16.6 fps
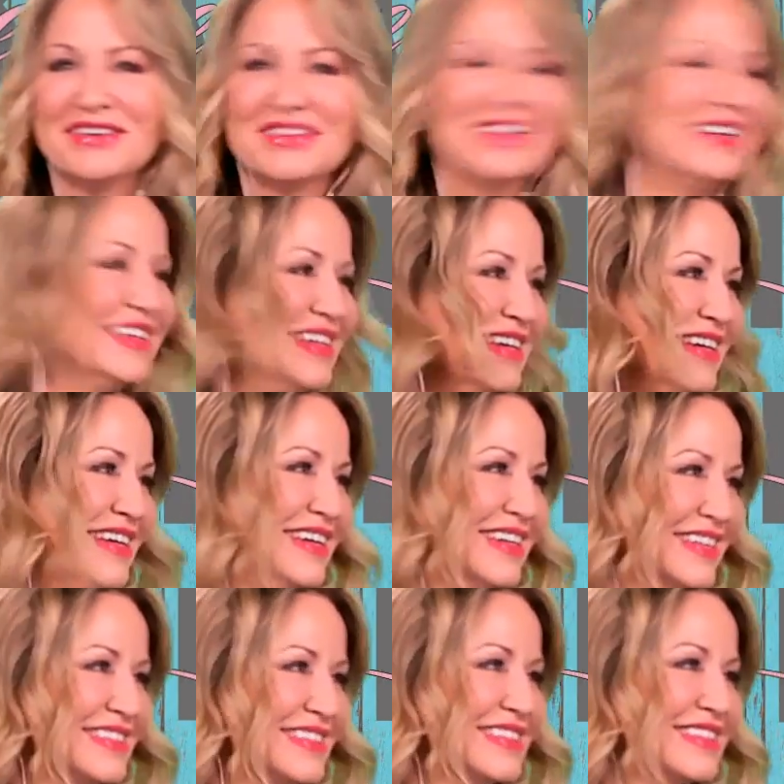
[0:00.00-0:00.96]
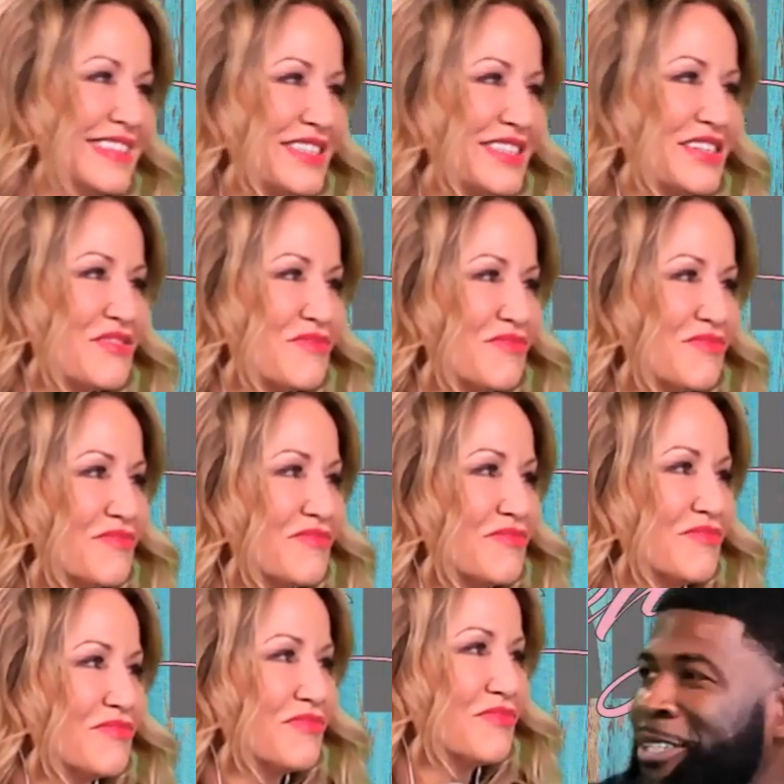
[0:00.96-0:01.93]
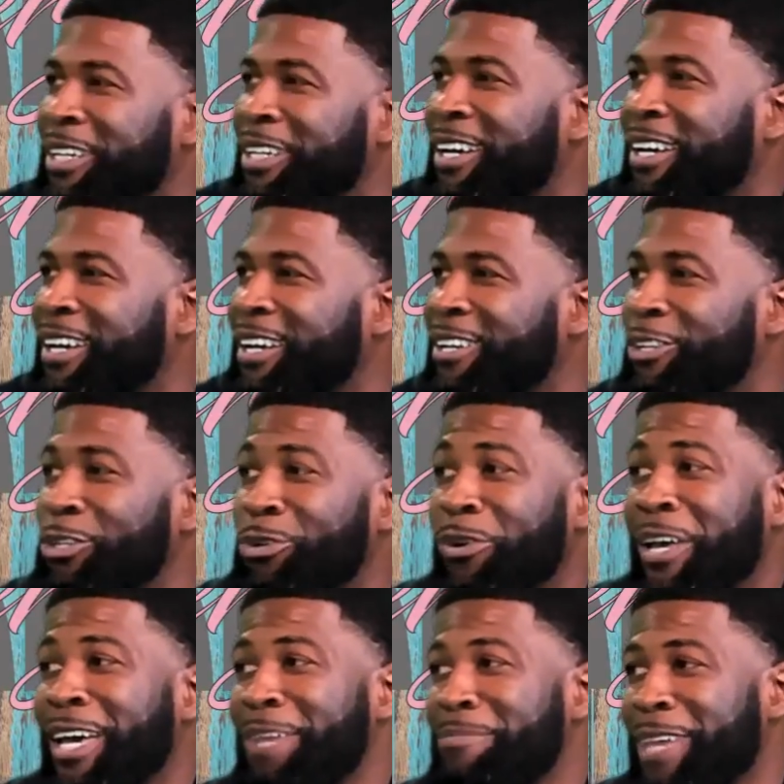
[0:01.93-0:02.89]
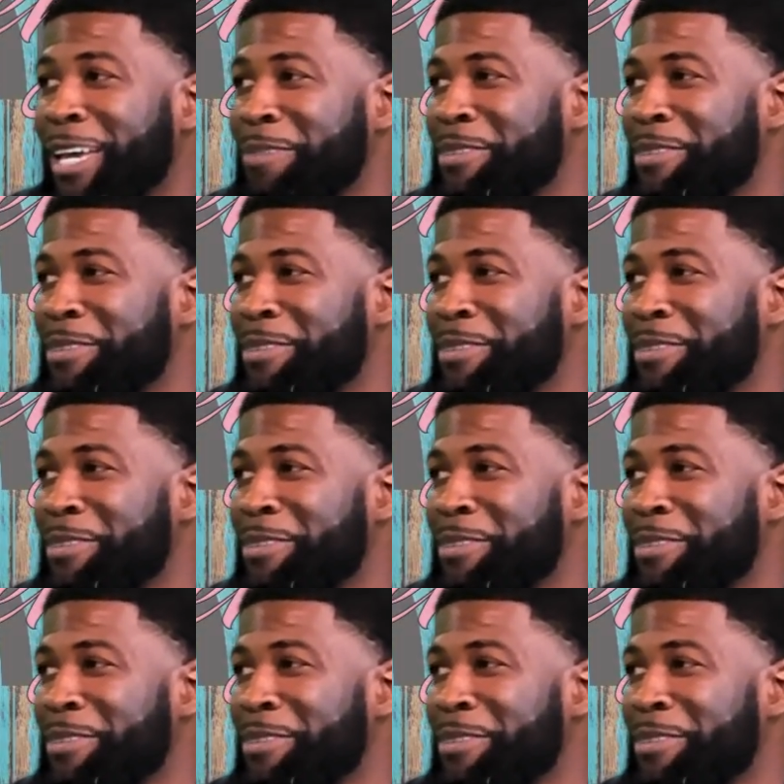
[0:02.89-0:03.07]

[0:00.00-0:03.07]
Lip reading: talked about maybe next time we're gonna do a duet, maybe.